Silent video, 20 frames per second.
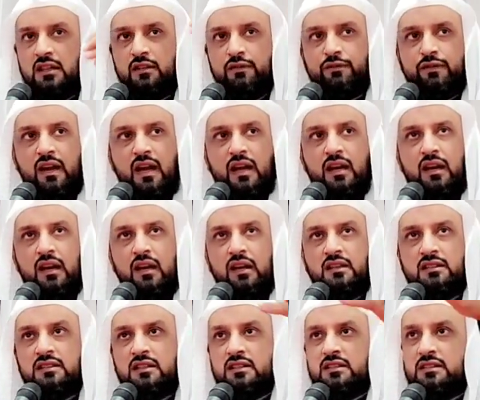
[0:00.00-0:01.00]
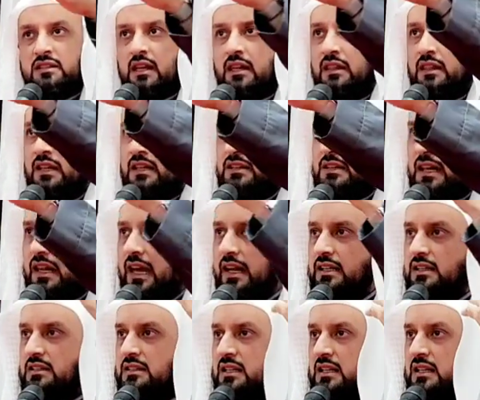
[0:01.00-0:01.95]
the fan exists and these lights